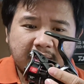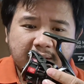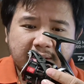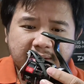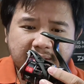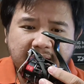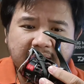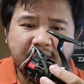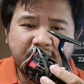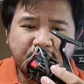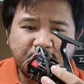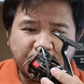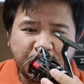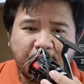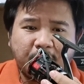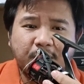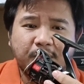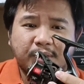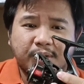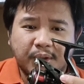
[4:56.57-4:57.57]
not
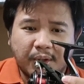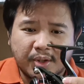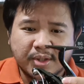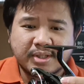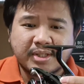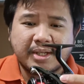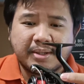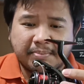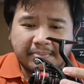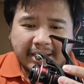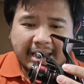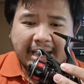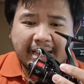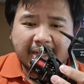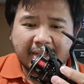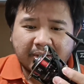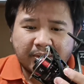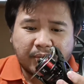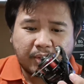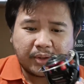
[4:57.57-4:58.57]
so glossy black
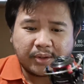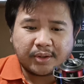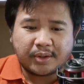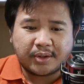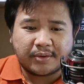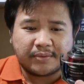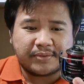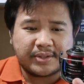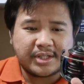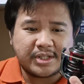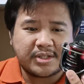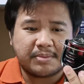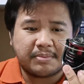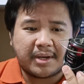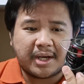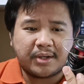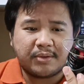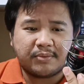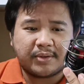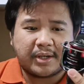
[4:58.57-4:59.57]
color of the
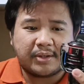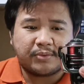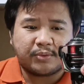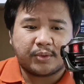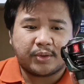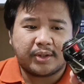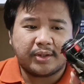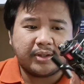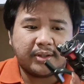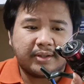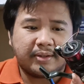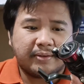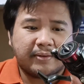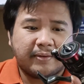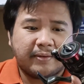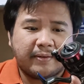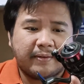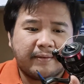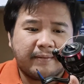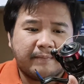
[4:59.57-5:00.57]
Shimano Vanford.
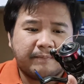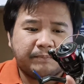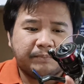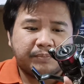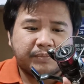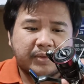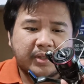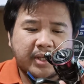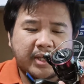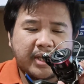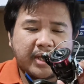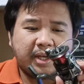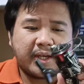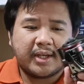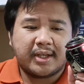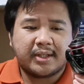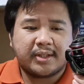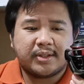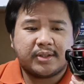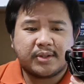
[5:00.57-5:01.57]

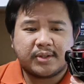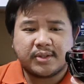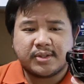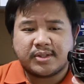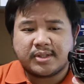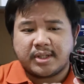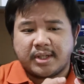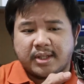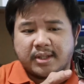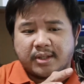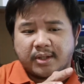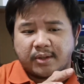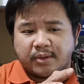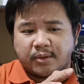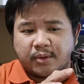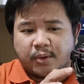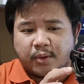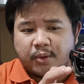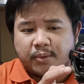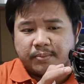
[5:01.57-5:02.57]
And you can see the
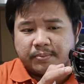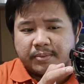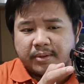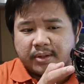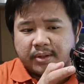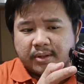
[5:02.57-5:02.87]
chrome